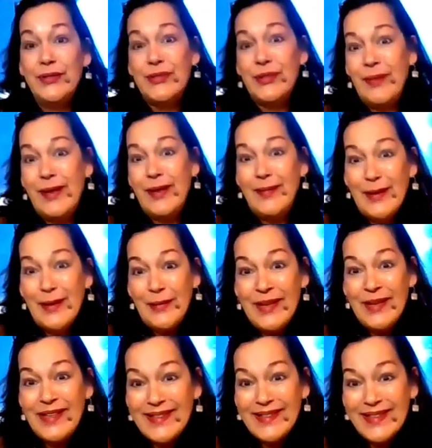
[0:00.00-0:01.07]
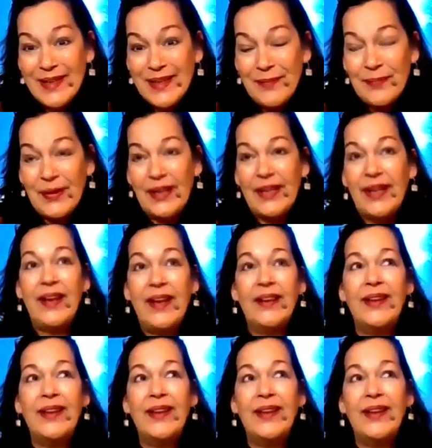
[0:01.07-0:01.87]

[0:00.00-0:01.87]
So maybe I'll meet somebody.